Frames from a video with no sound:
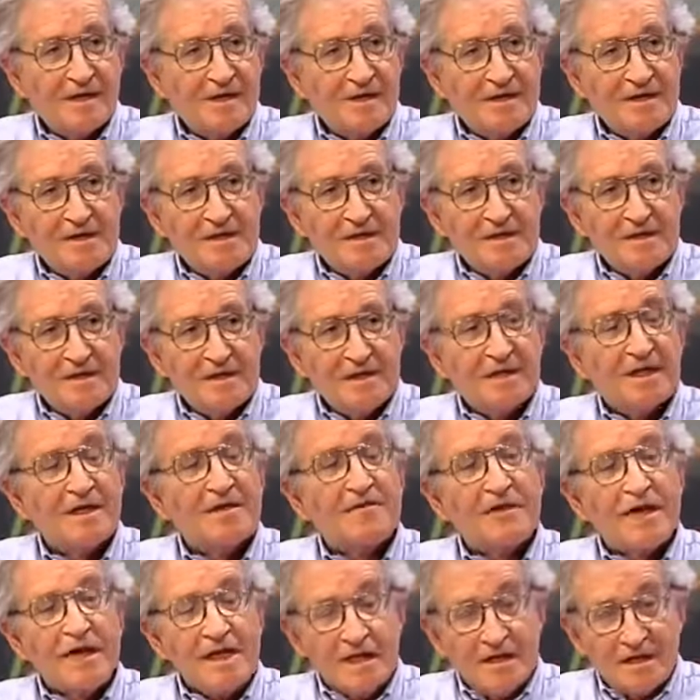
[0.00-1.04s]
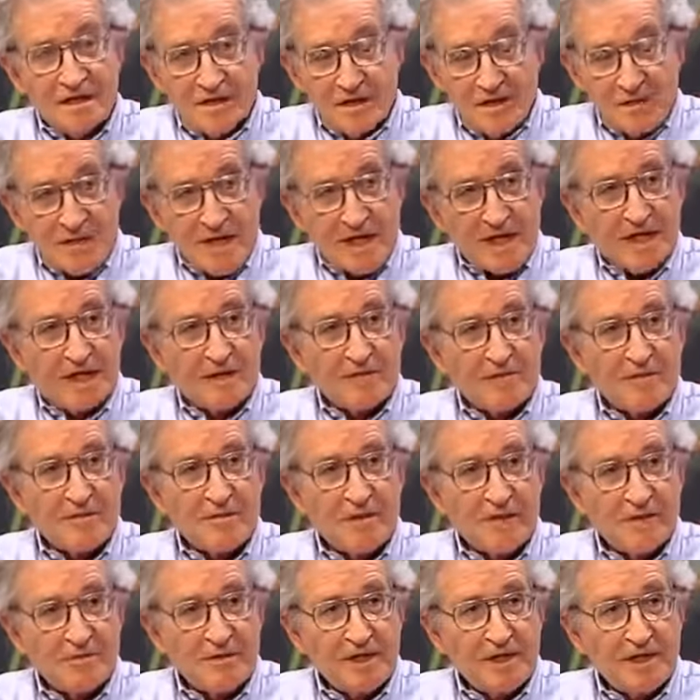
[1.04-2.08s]
He invaded the Dominican
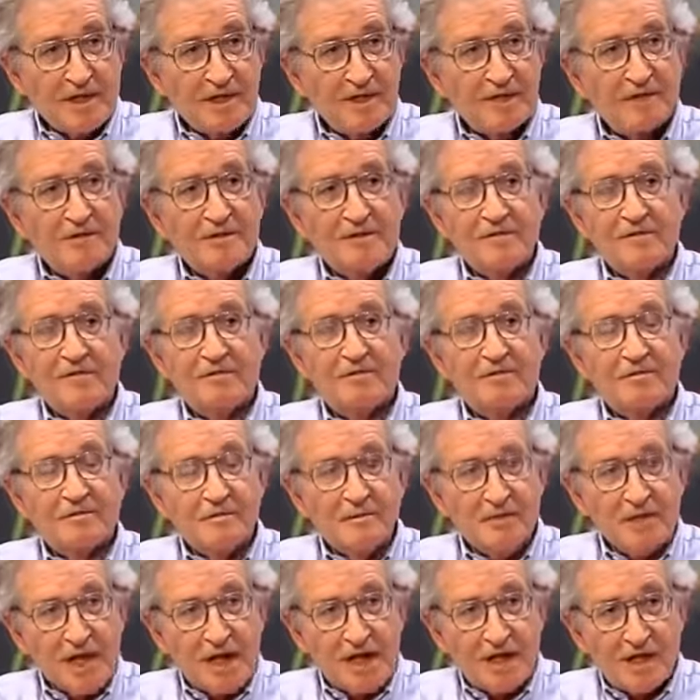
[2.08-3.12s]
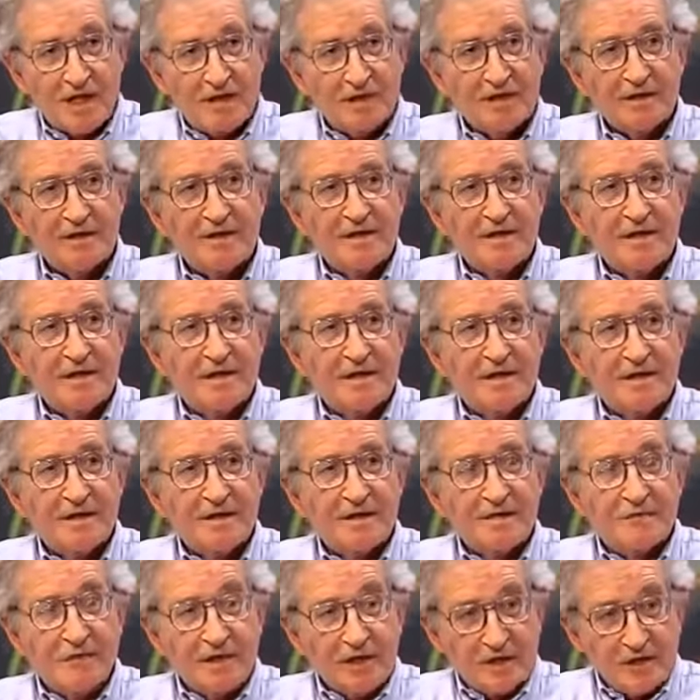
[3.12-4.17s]
Republic to block
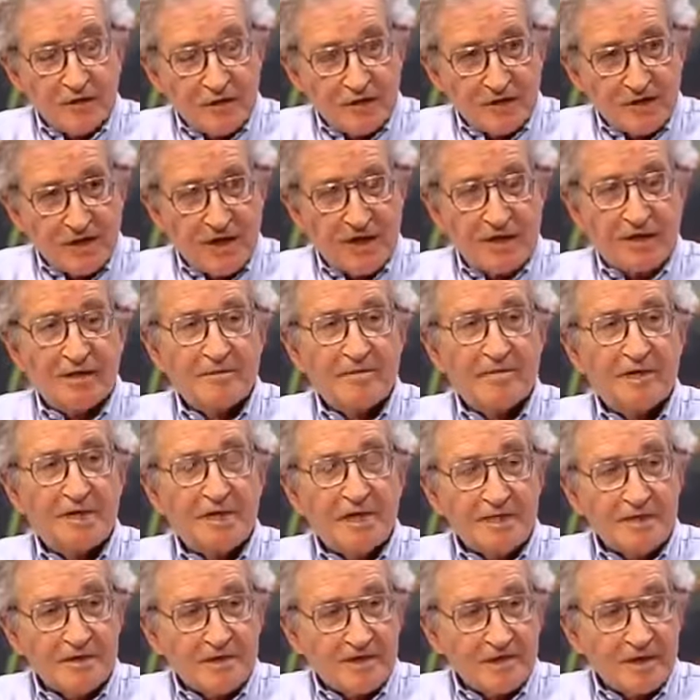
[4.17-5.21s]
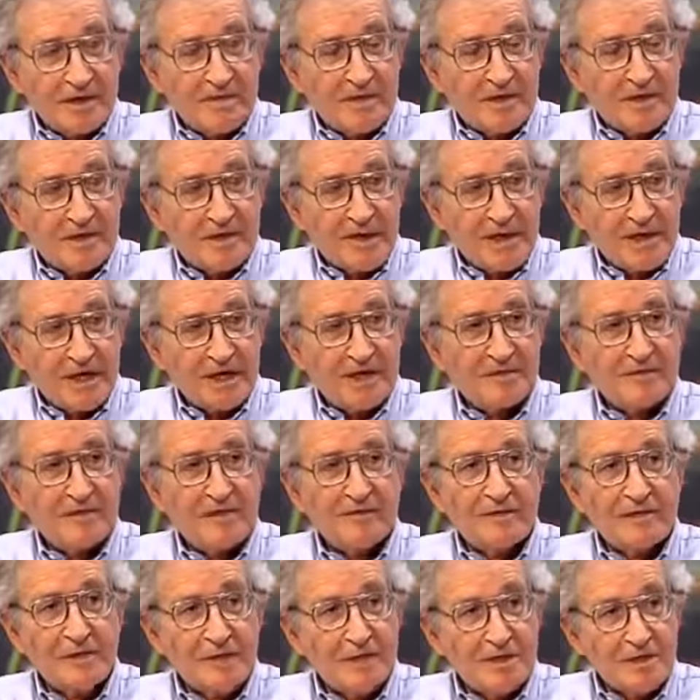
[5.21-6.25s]
what looked like a potential democratic
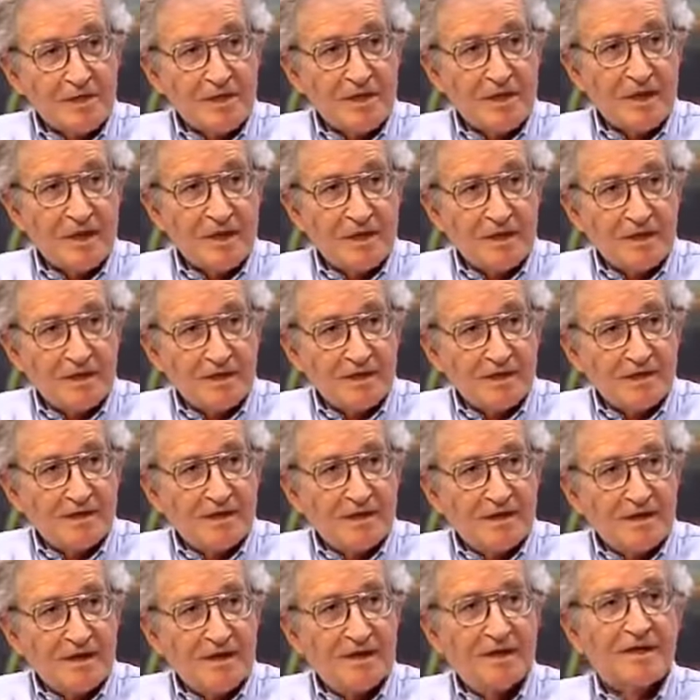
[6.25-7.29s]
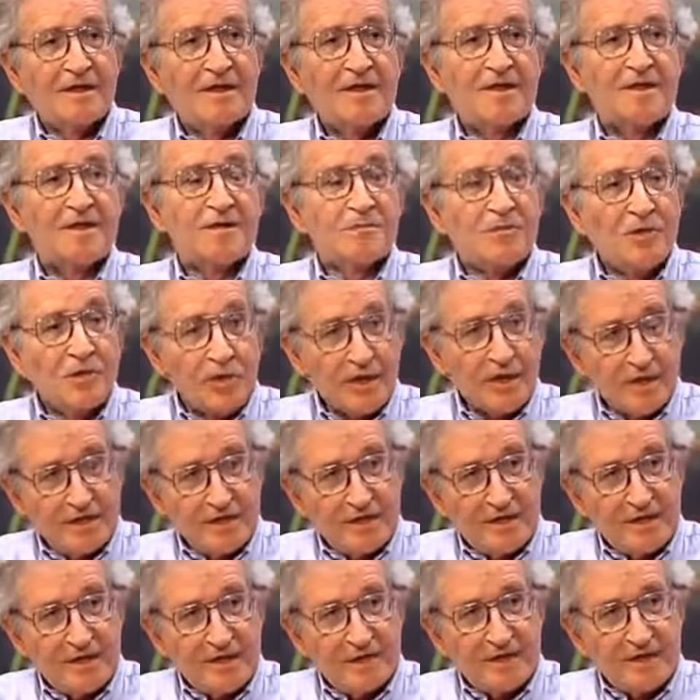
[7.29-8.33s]
revolution there,
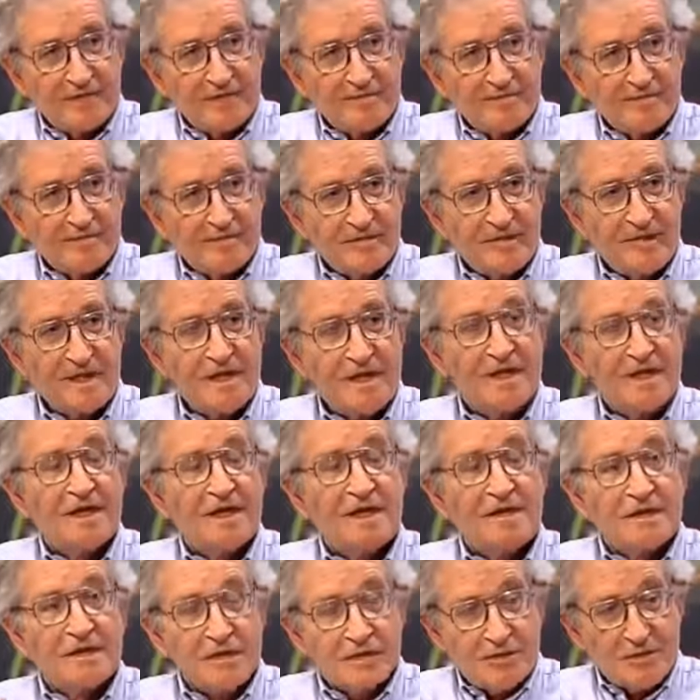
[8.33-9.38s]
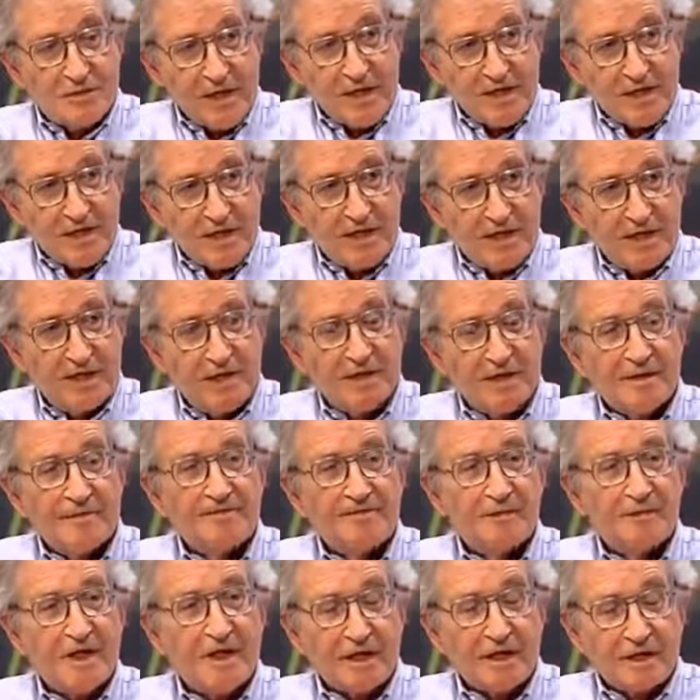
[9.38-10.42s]
supported the Israeli
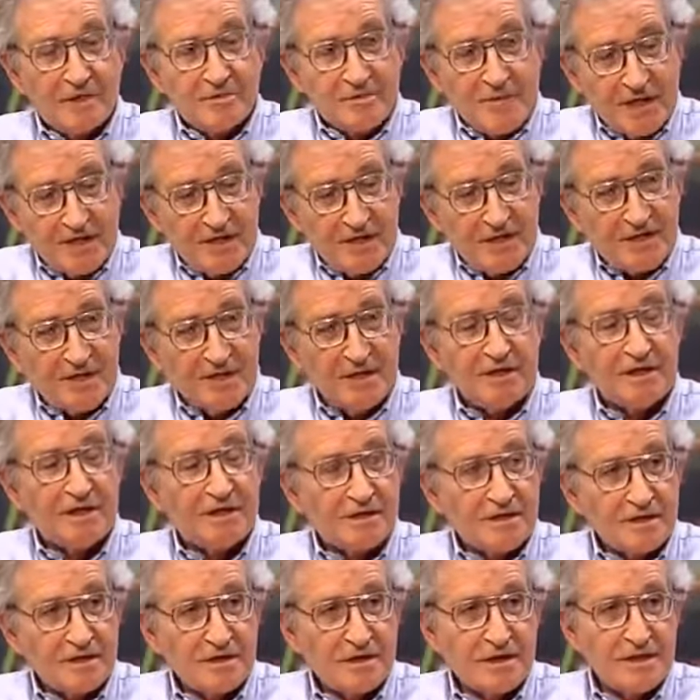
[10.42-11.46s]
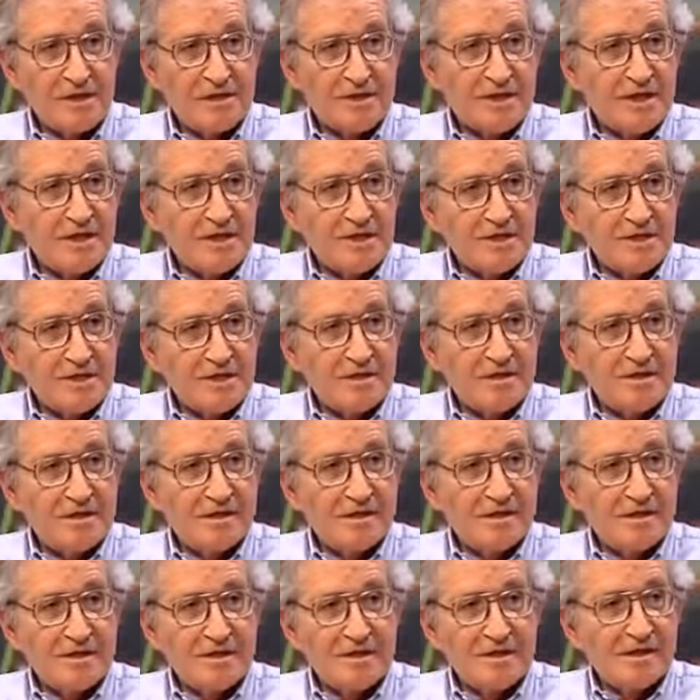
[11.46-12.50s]
occupation in its early
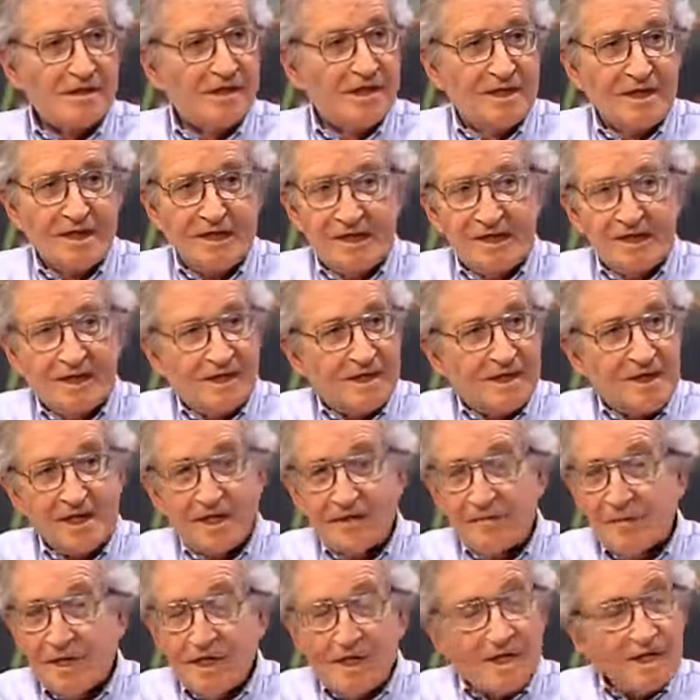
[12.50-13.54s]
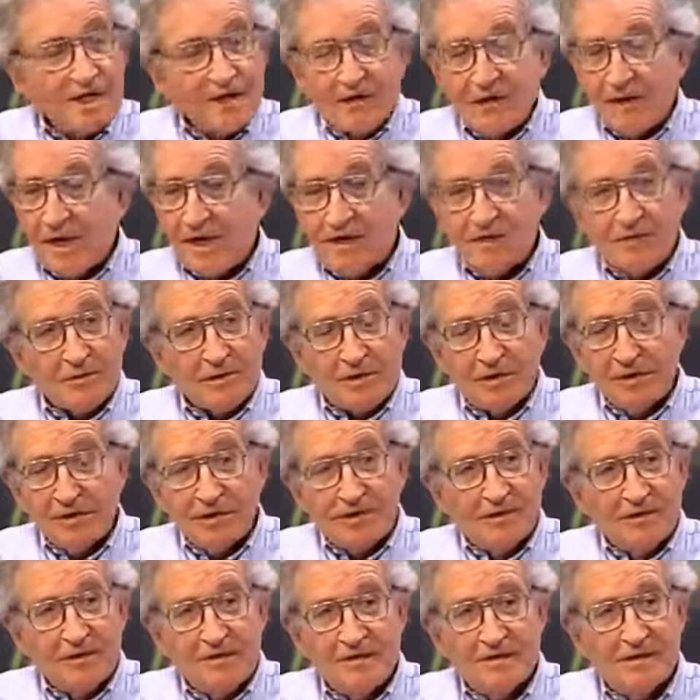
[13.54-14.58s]
stages. Again, we can go around the
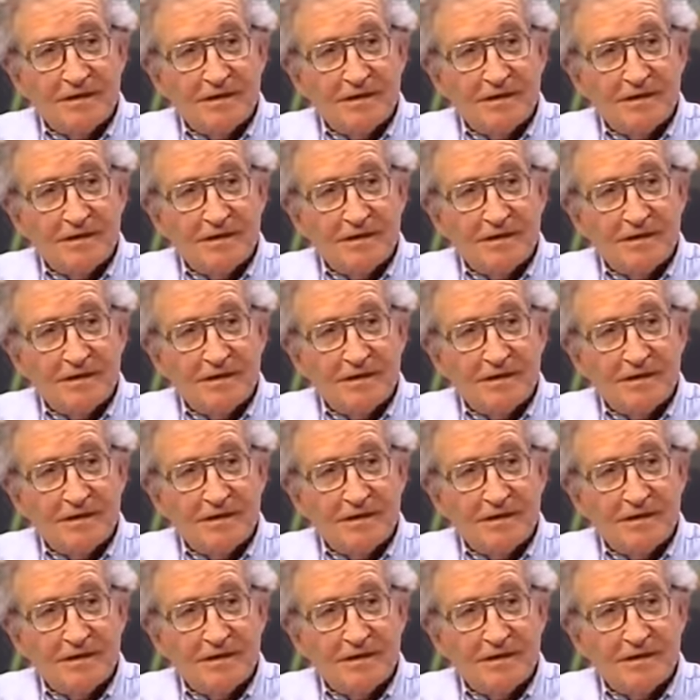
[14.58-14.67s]
world.